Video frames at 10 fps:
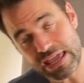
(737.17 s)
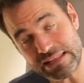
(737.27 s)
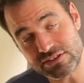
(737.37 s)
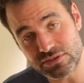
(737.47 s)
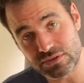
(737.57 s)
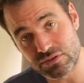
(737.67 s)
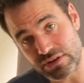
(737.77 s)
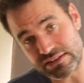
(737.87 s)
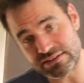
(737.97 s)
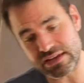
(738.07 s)
into the
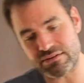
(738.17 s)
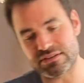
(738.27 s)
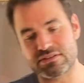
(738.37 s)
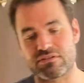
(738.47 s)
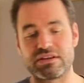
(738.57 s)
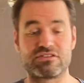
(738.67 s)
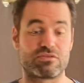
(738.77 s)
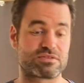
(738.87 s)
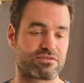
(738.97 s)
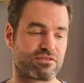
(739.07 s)
green territory in
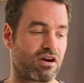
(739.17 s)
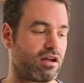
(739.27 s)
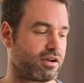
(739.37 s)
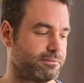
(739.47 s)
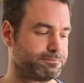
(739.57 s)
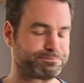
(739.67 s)
terms of color.